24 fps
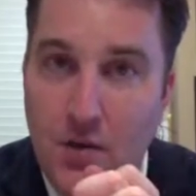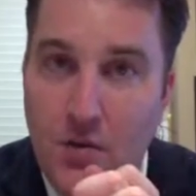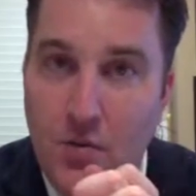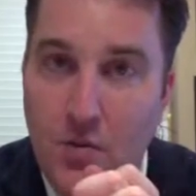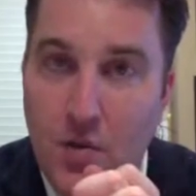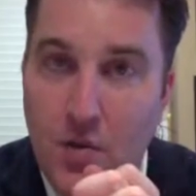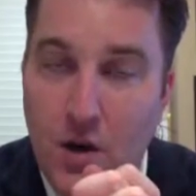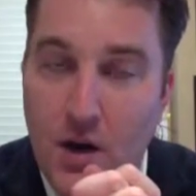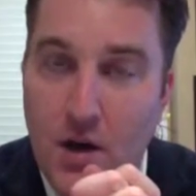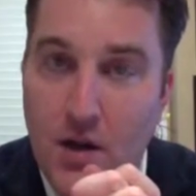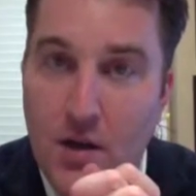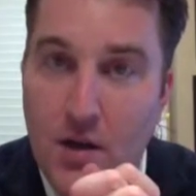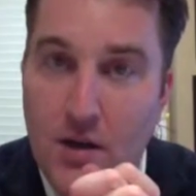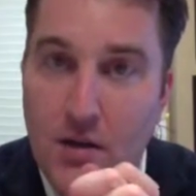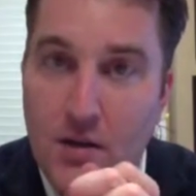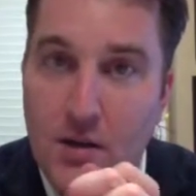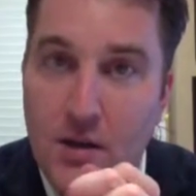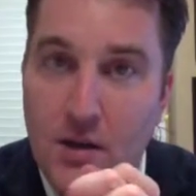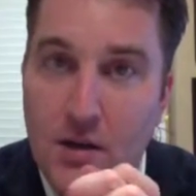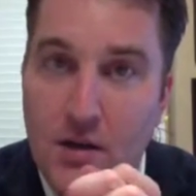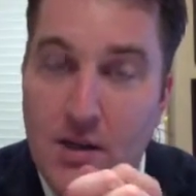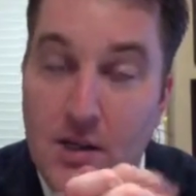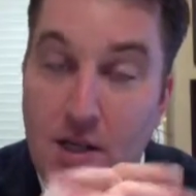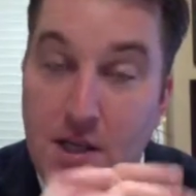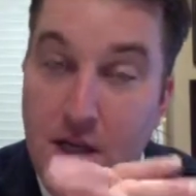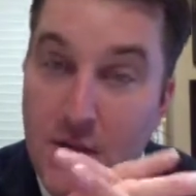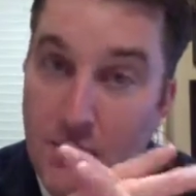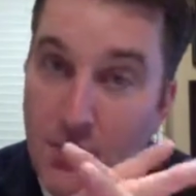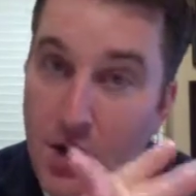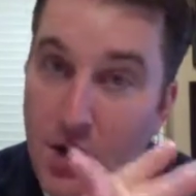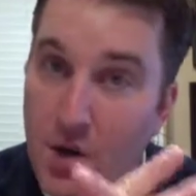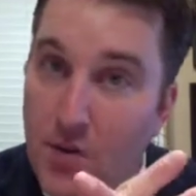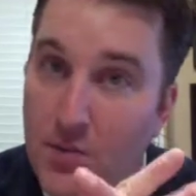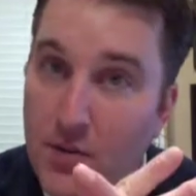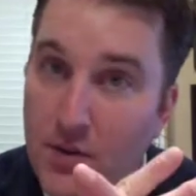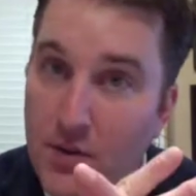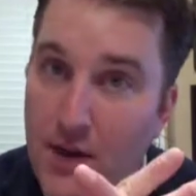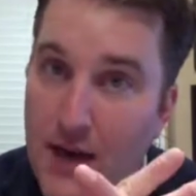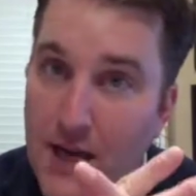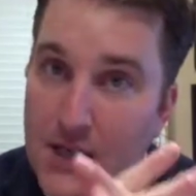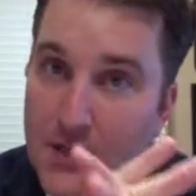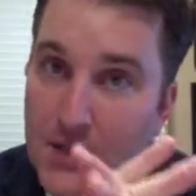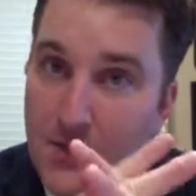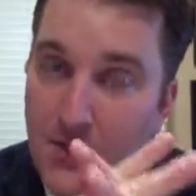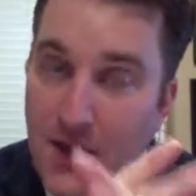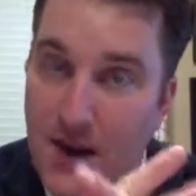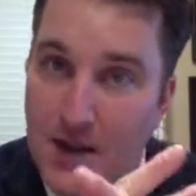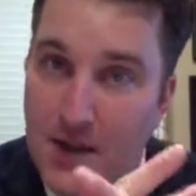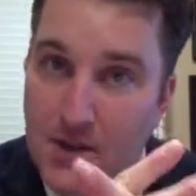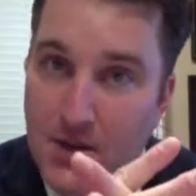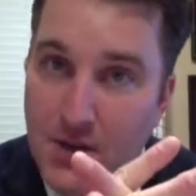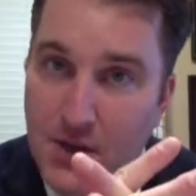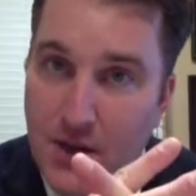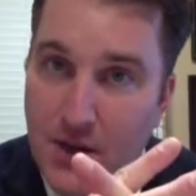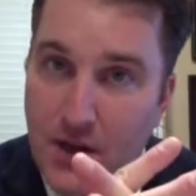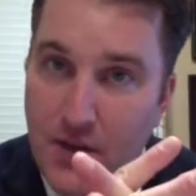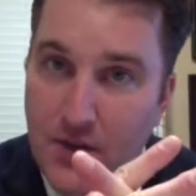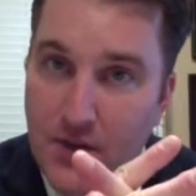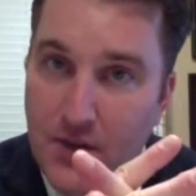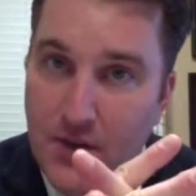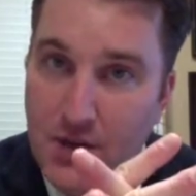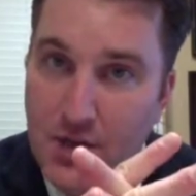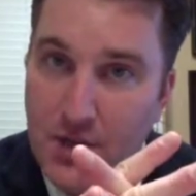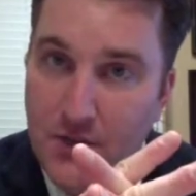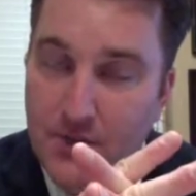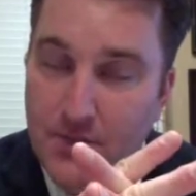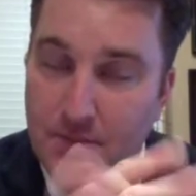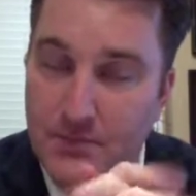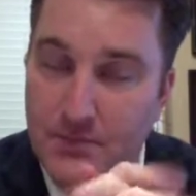where T-Mobile has faster coverage.